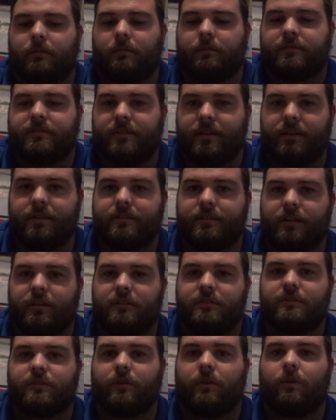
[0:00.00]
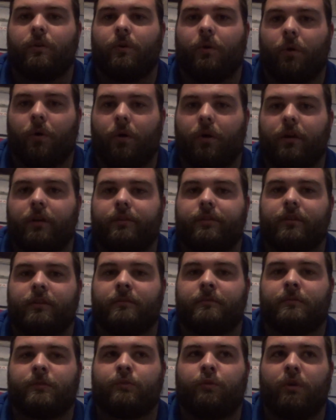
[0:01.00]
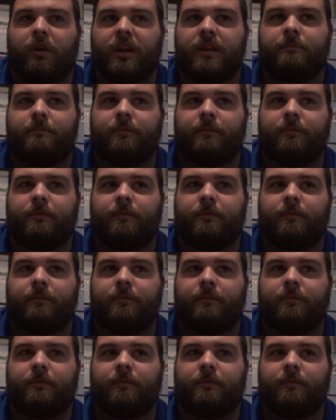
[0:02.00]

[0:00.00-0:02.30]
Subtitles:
seasons, or they're 20